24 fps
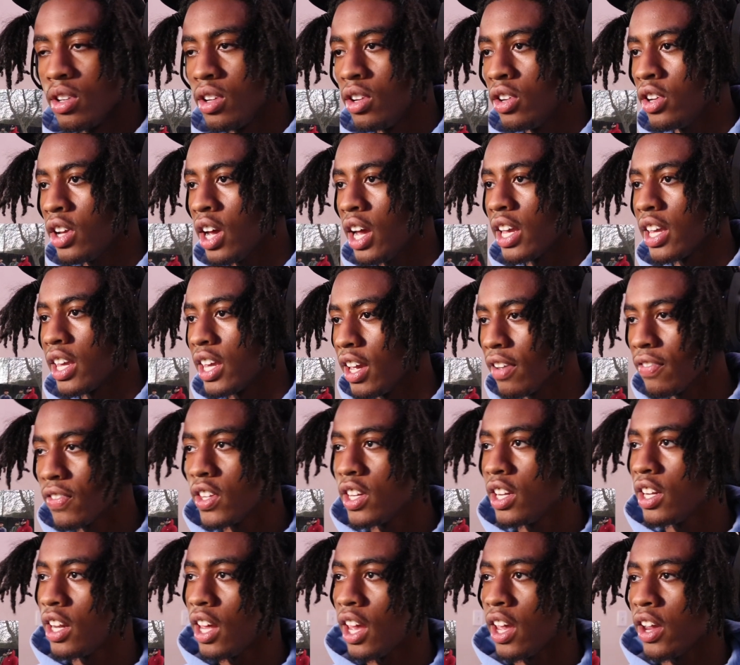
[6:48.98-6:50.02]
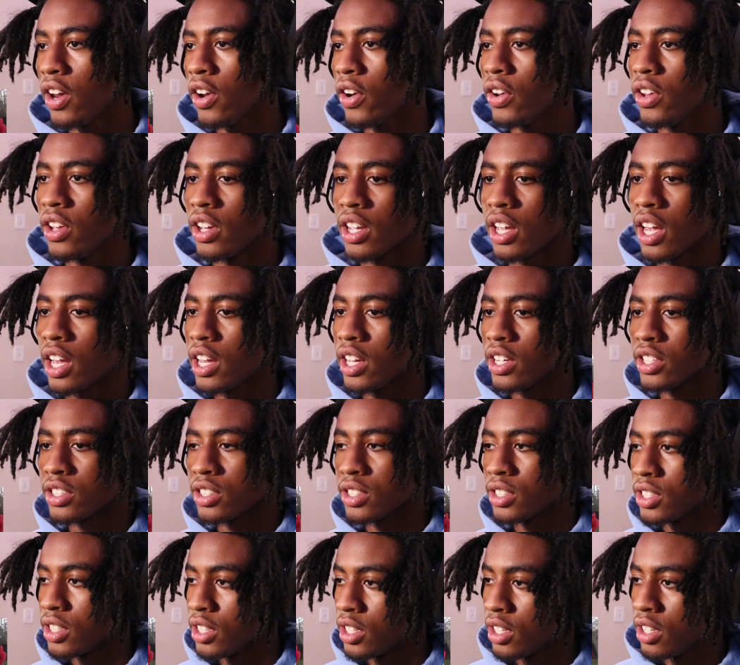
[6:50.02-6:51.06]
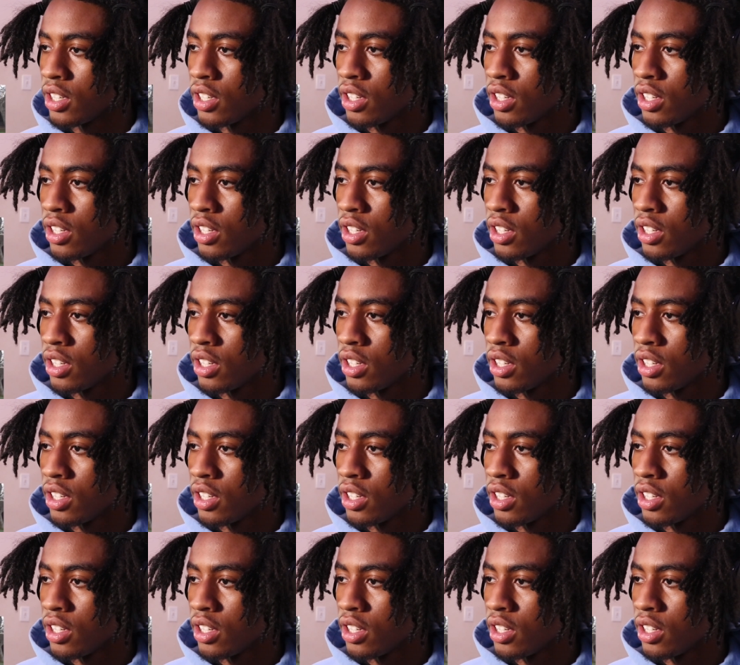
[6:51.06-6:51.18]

You're not getting. You haven't shot one shot yet, man.